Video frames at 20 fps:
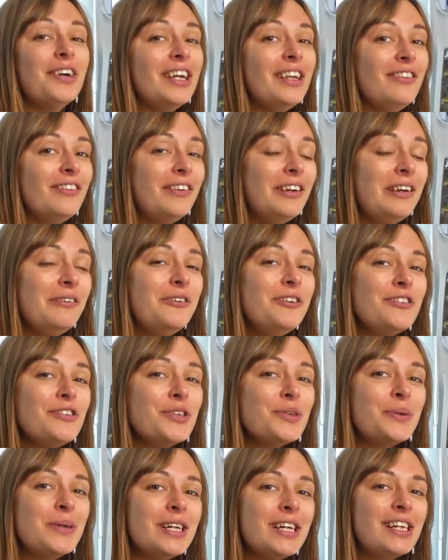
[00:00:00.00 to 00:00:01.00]
I thought I would
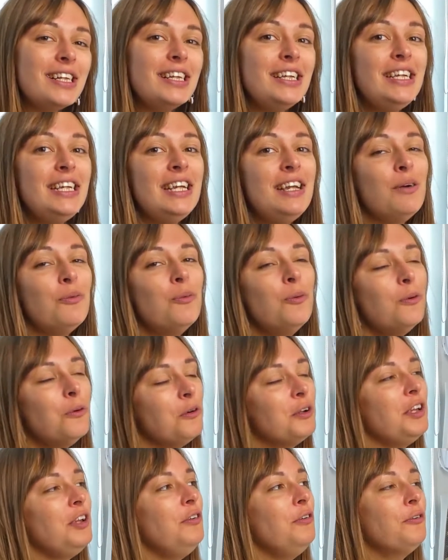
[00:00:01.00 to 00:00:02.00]
just quickly
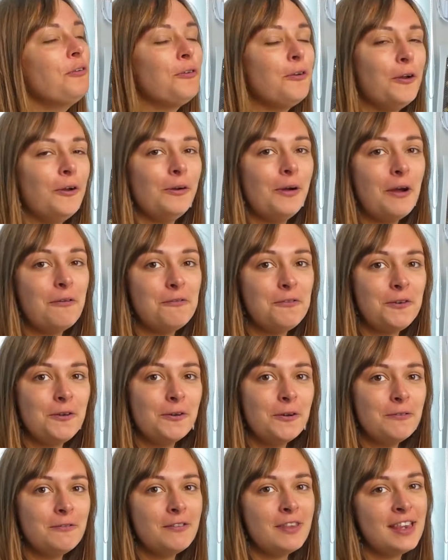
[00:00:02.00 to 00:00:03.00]
walk you through a few
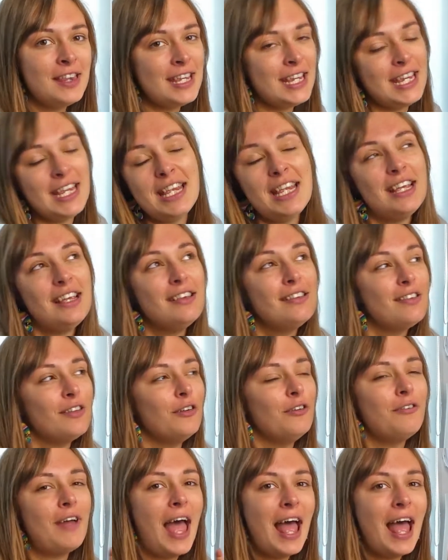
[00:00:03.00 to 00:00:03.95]
of the sort of